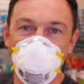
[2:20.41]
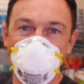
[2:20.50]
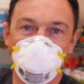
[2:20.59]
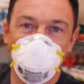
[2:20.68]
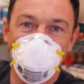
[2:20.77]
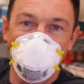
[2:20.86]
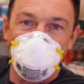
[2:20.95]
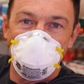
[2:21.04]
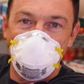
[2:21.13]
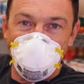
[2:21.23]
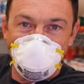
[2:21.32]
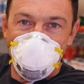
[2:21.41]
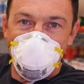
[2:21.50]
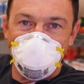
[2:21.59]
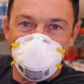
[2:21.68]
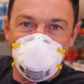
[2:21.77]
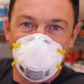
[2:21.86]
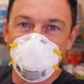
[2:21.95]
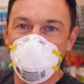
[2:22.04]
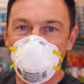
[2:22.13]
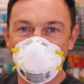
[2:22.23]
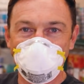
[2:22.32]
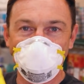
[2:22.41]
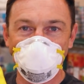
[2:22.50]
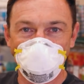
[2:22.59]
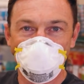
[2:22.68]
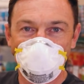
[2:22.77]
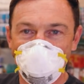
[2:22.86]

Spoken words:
shampoo in big bottles into little